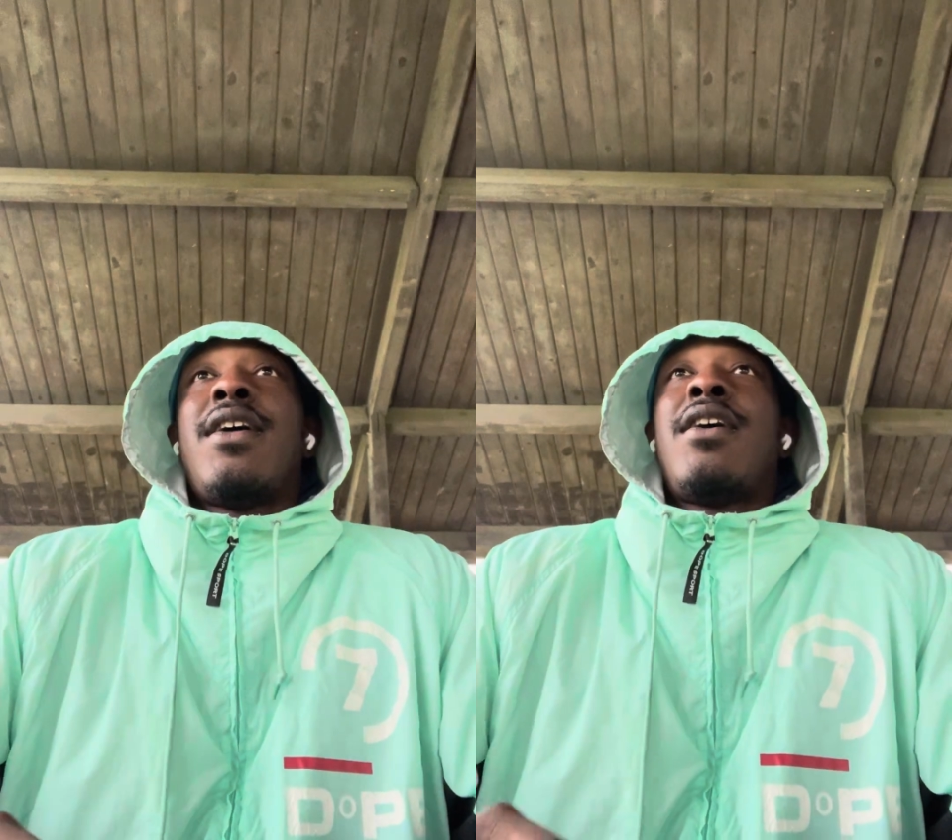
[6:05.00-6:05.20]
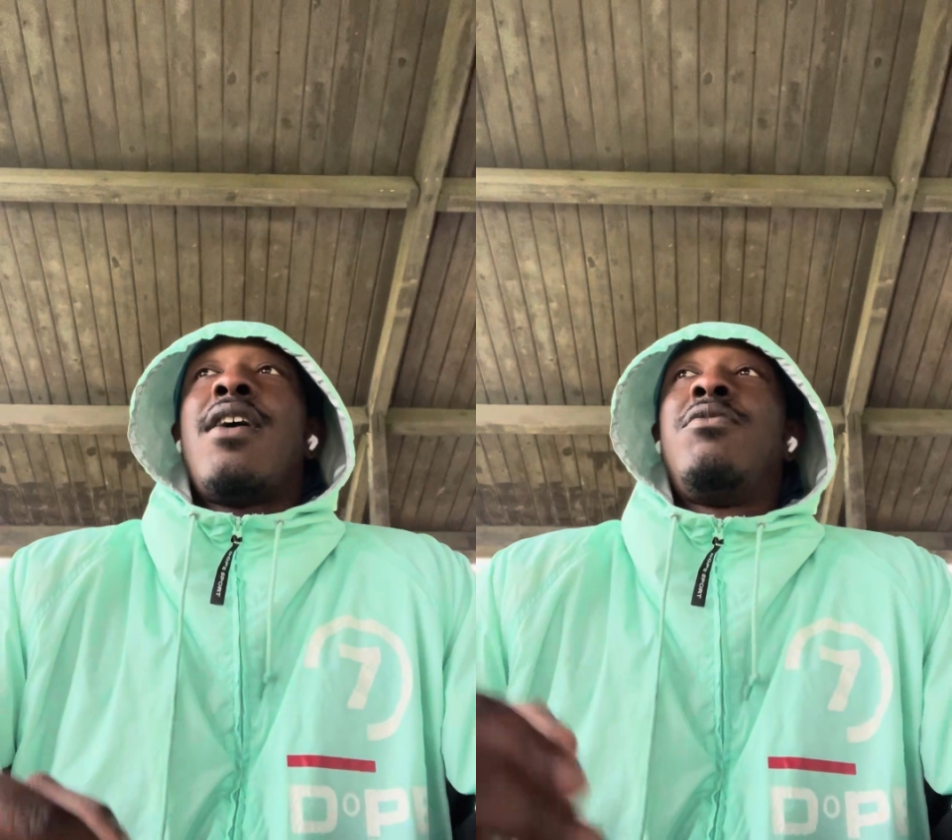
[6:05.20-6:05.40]

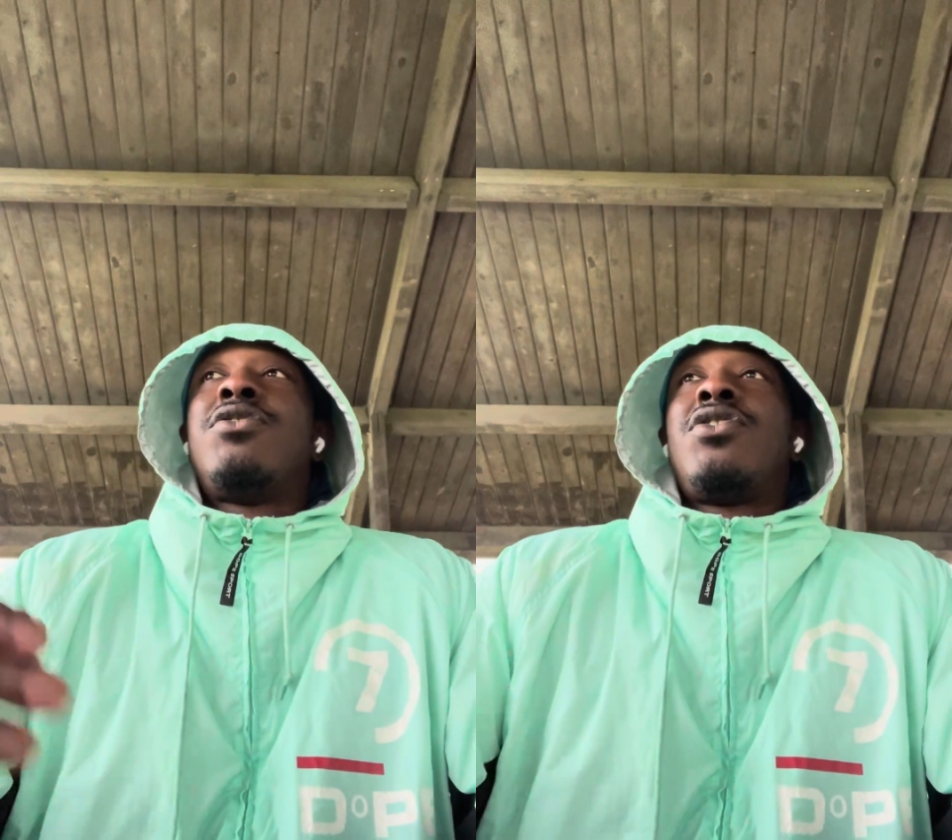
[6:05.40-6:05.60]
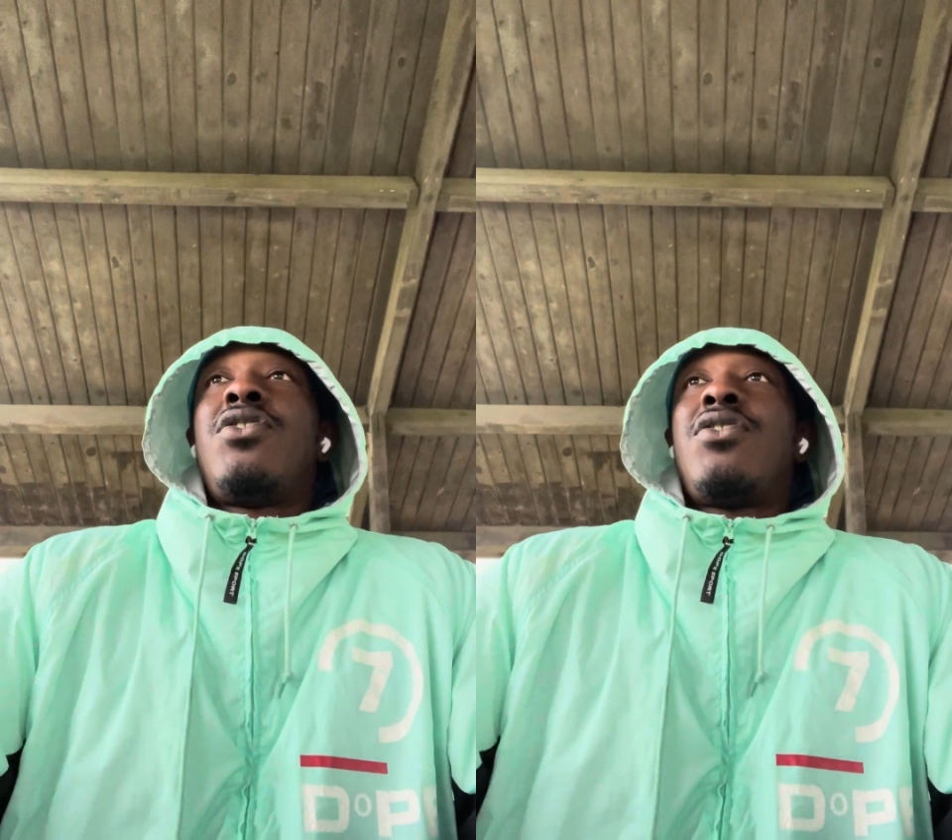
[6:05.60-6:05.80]
It was
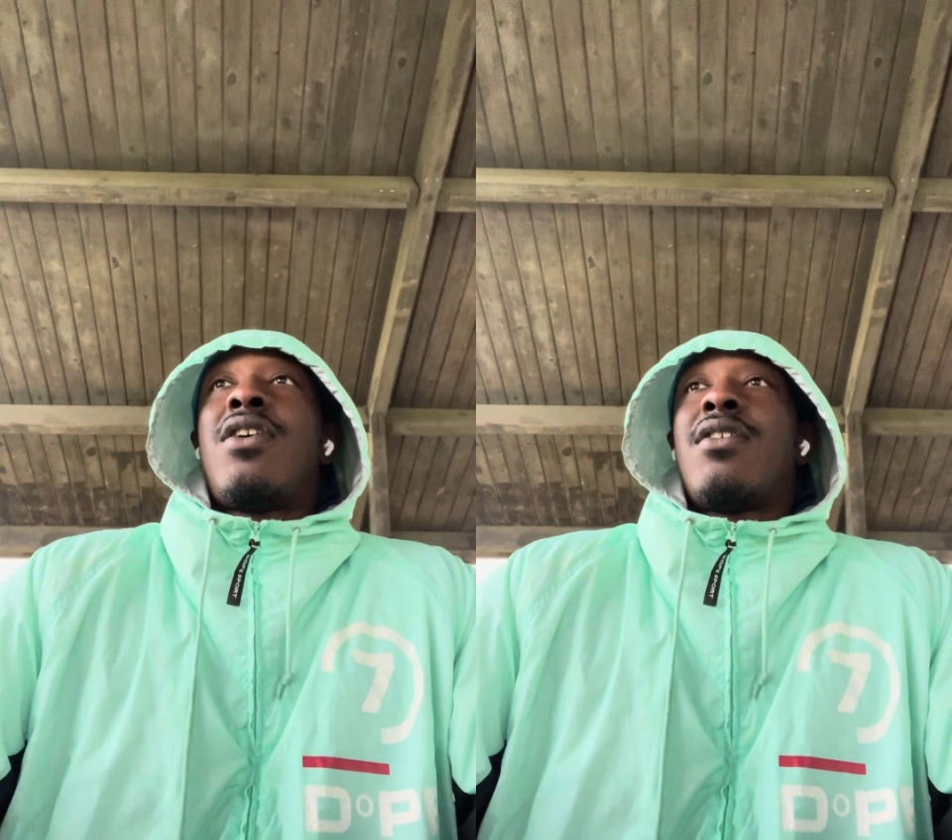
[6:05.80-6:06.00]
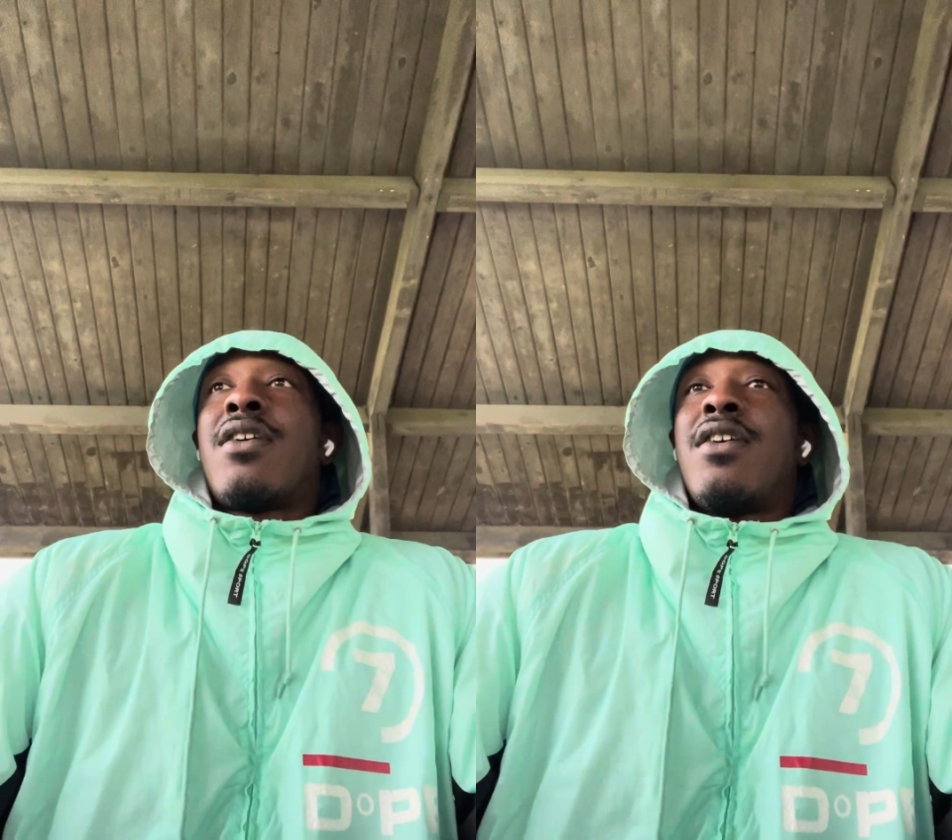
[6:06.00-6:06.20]
no
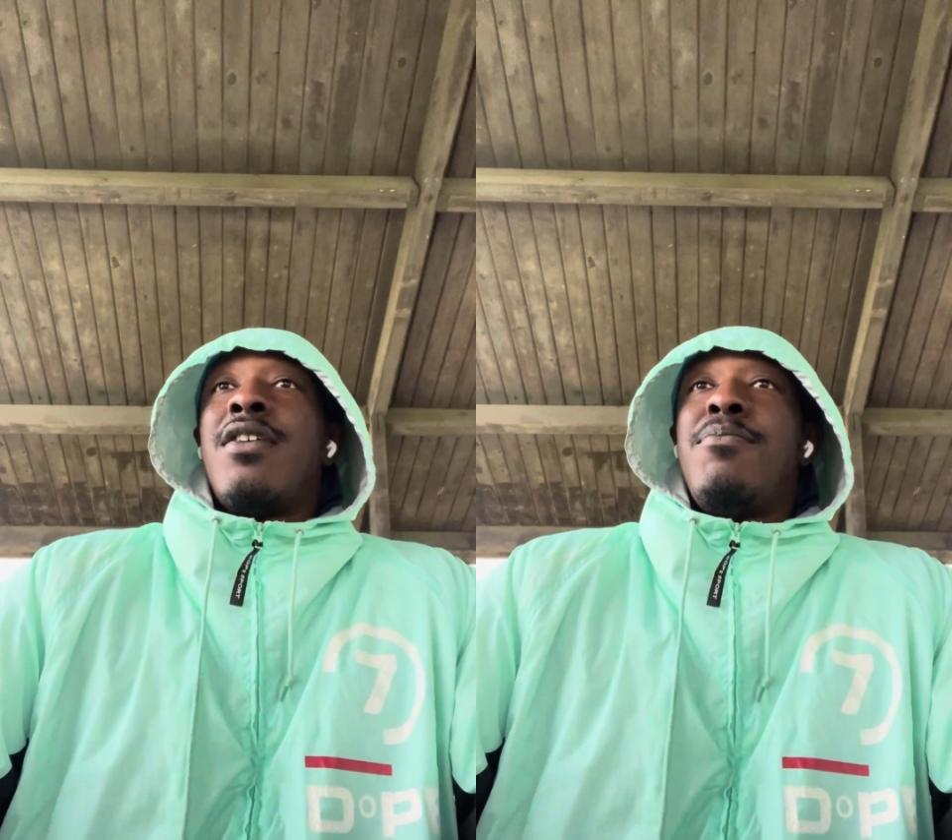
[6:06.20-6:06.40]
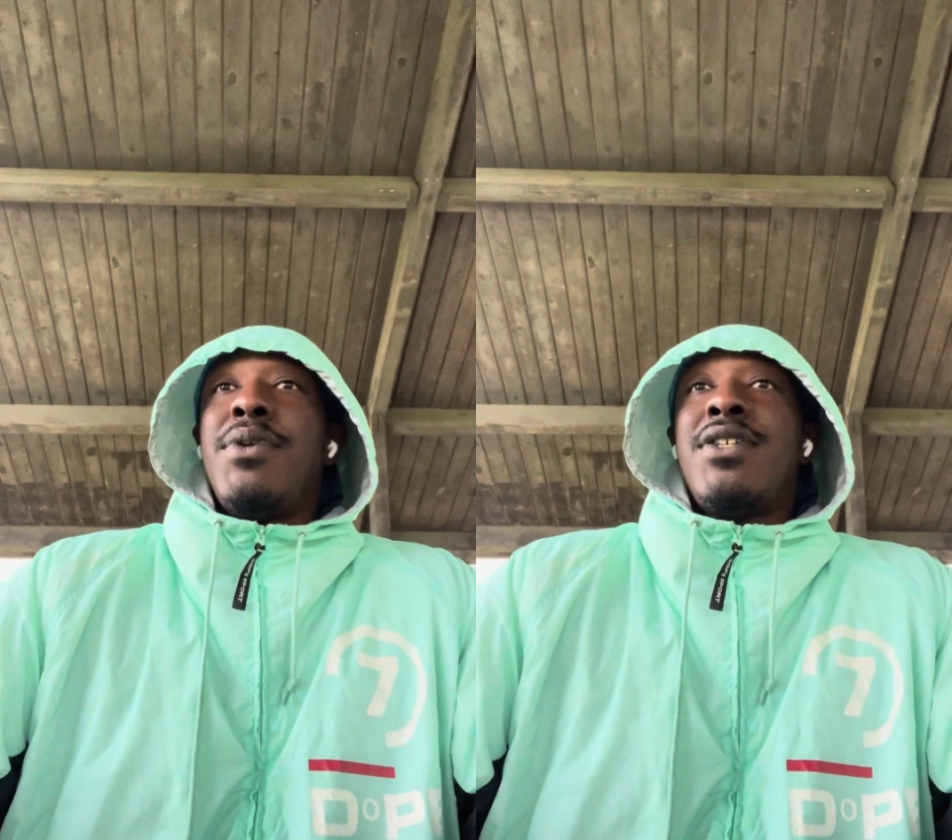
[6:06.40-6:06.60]
longer a
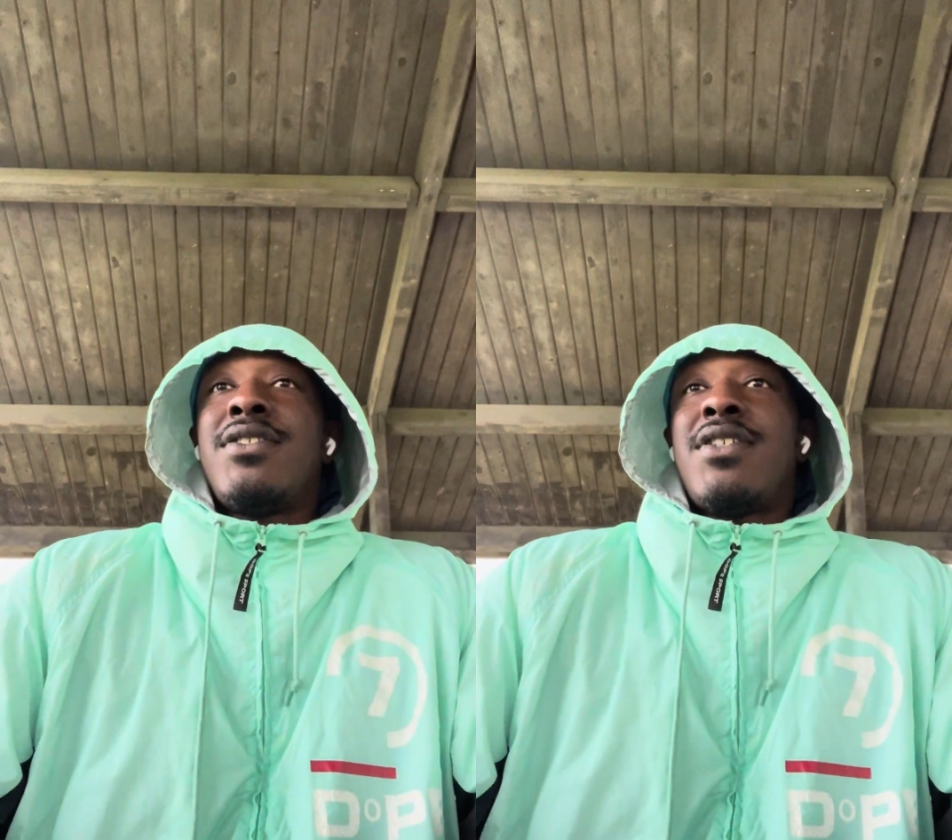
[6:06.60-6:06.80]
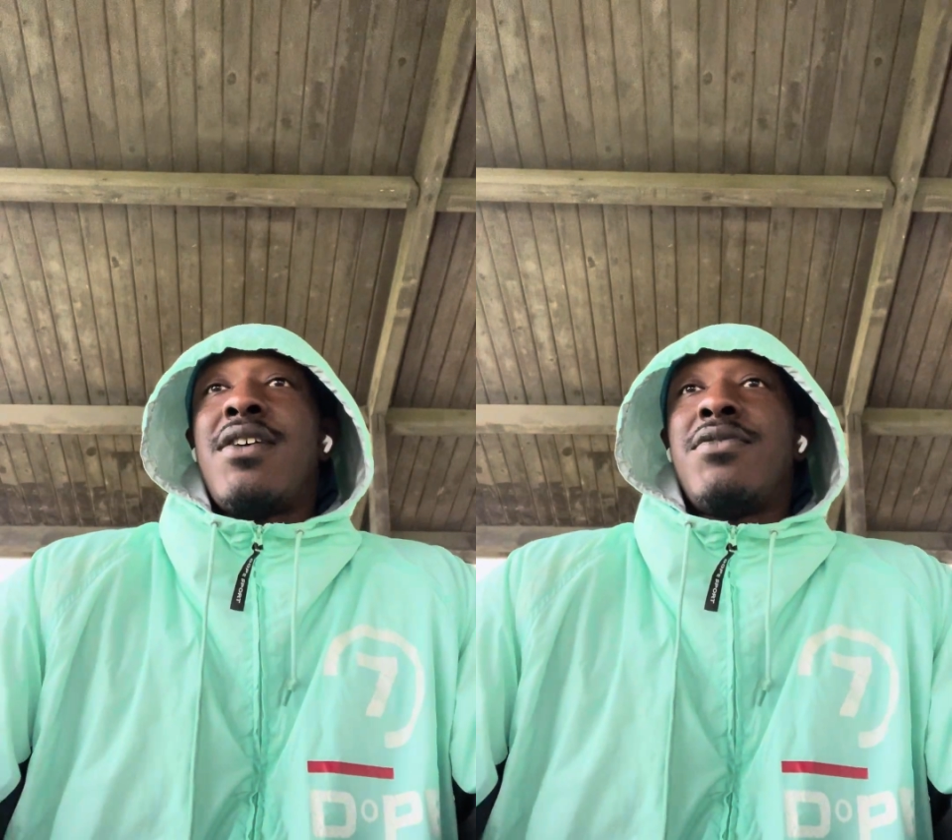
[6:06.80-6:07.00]
beast that